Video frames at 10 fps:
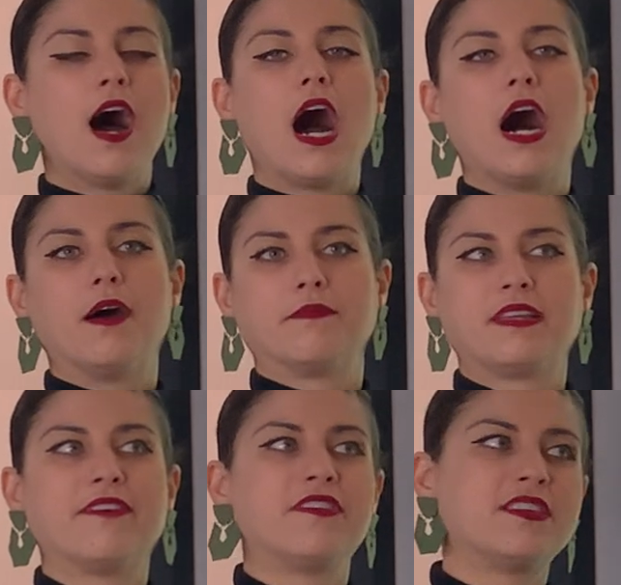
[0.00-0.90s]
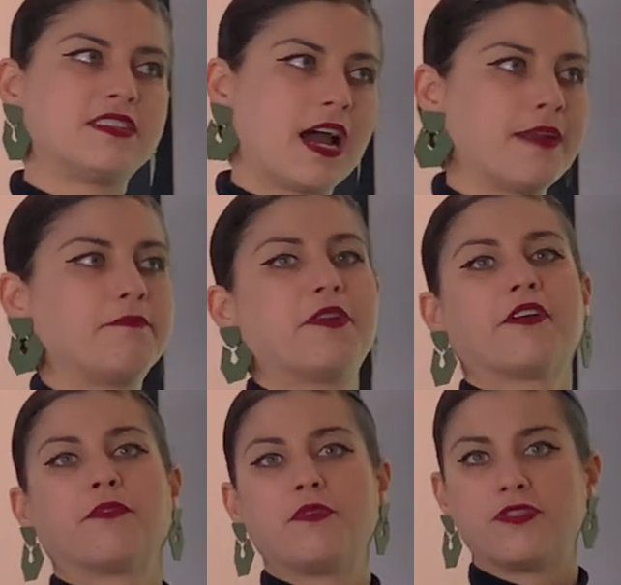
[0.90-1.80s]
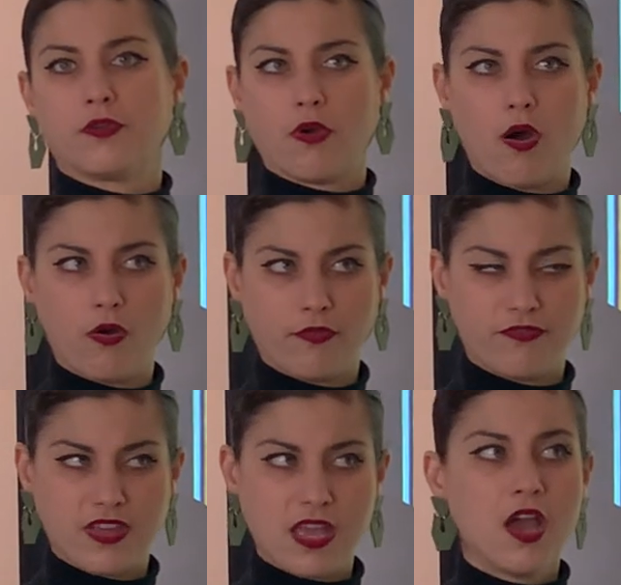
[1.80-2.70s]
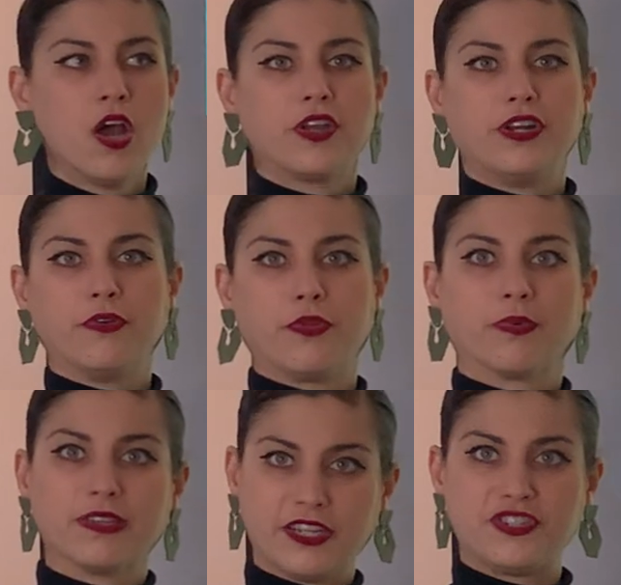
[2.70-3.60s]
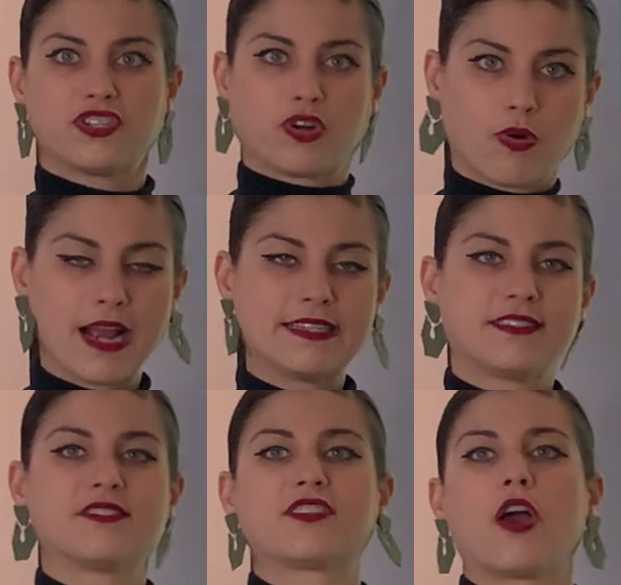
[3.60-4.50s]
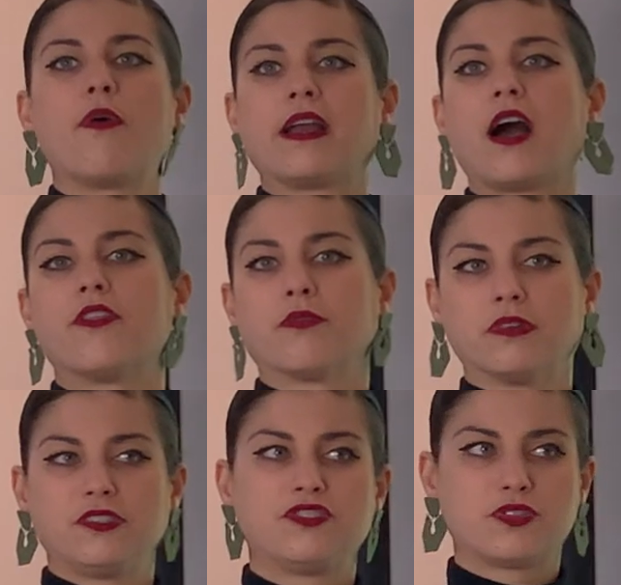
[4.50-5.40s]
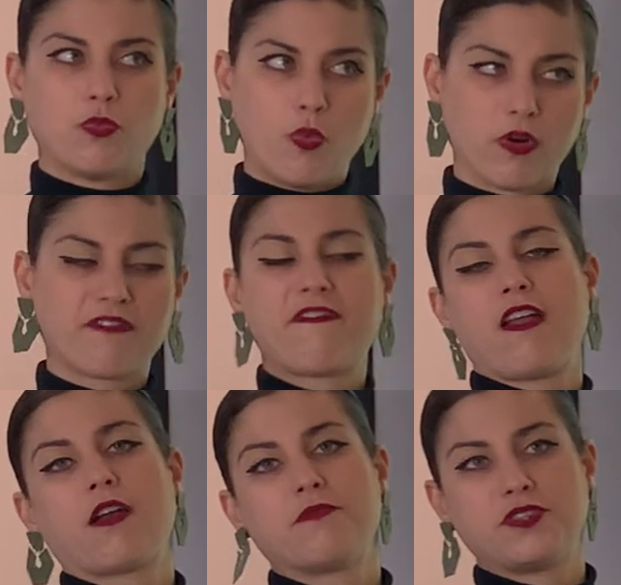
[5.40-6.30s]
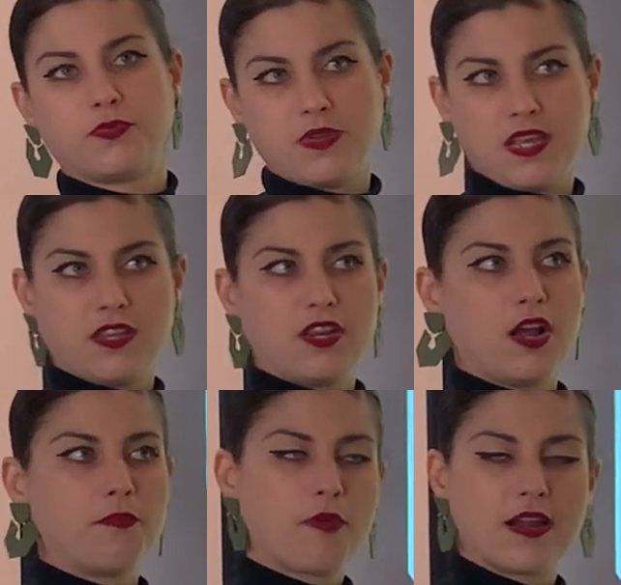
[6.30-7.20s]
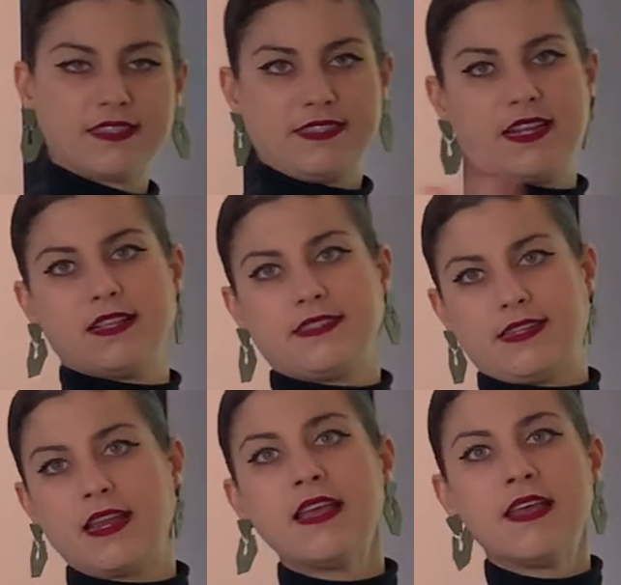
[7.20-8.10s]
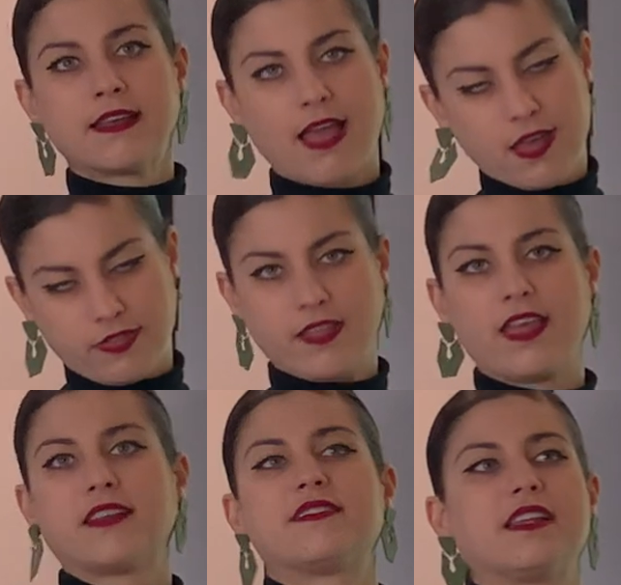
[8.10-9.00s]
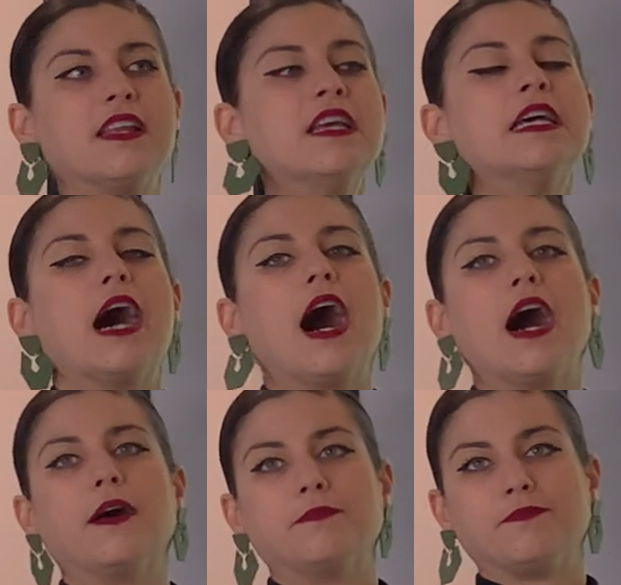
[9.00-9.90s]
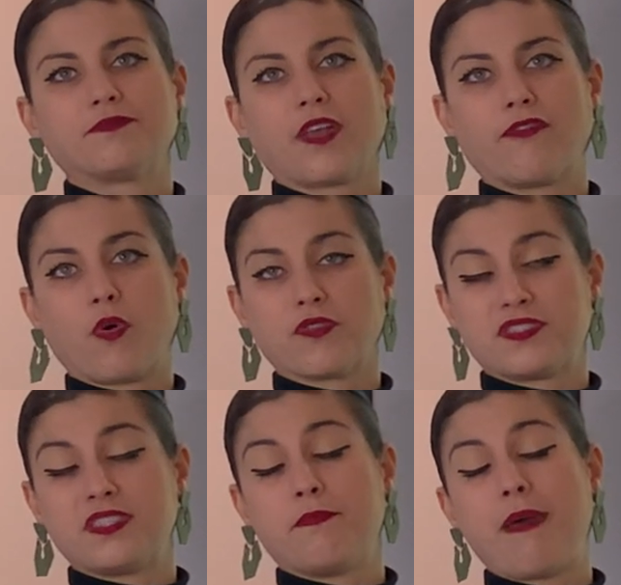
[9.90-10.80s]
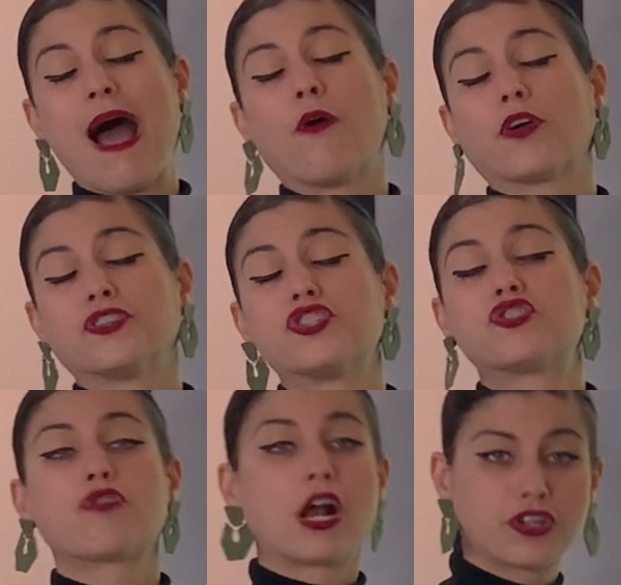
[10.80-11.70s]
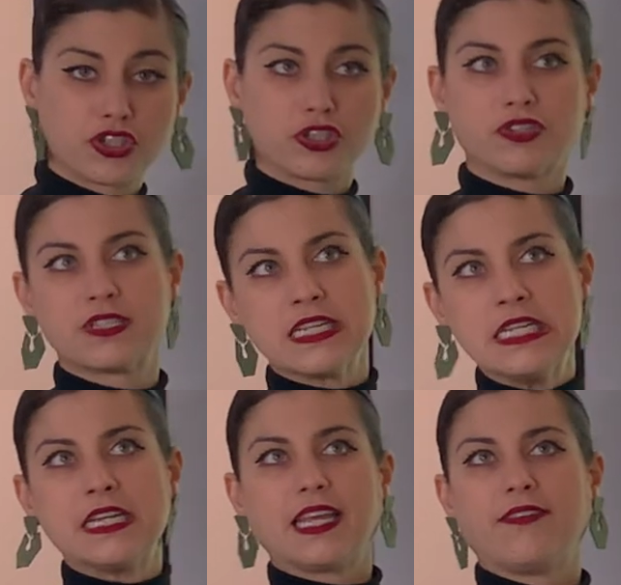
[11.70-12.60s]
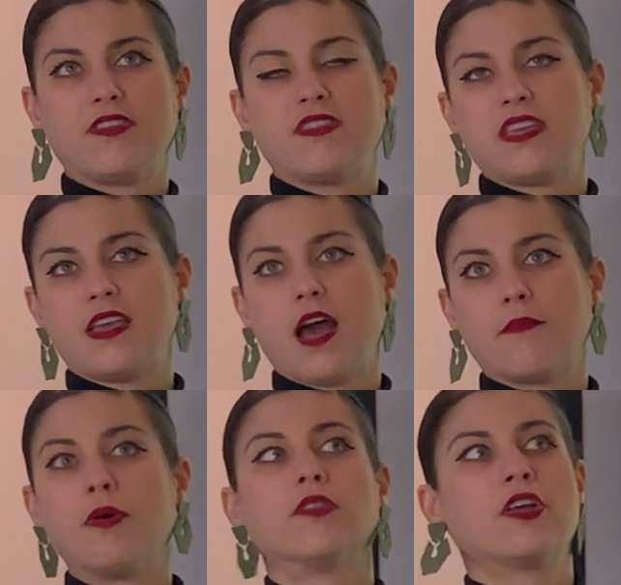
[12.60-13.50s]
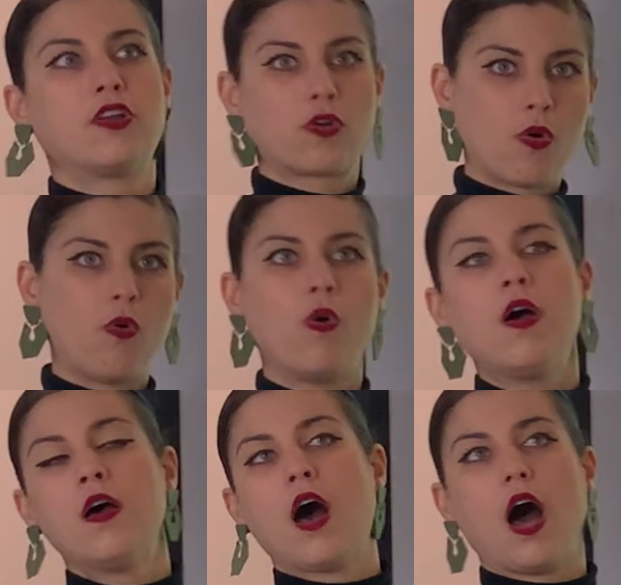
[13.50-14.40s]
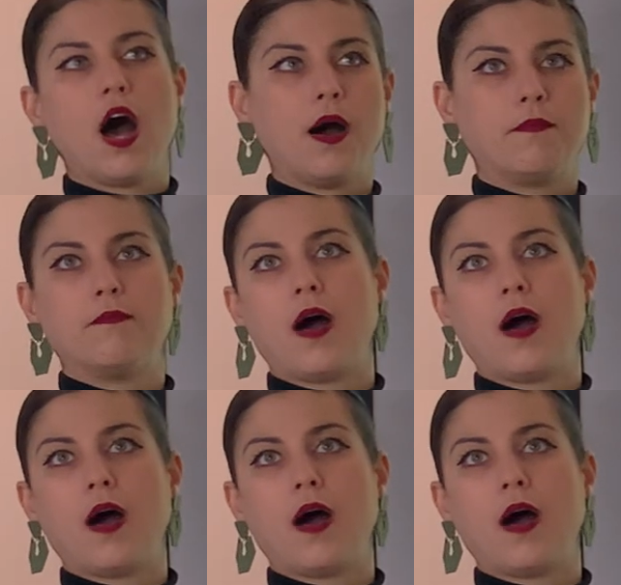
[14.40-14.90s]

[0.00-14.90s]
um, given the time period with the, all of the, you know, the religious crisis going on, the religious warfare between, you know, Protestants and Catholics and, um, of course, the power structures, even the uh, um, political uh,